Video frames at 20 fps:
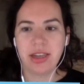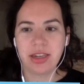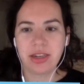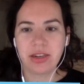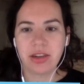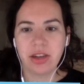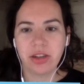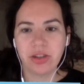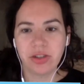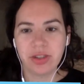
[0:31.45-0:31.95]
and
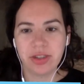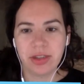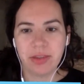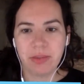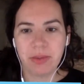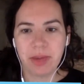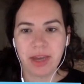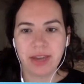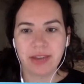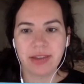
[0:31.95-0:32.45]
technology's
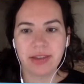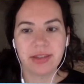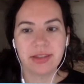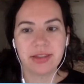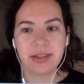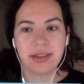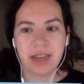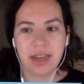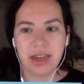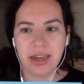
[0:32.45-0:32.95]
impacts in
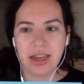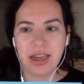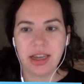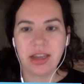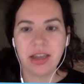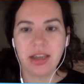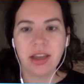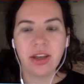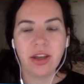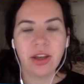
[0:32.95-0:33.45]

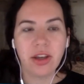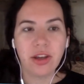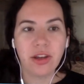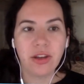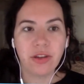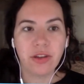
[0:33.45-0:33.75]
society.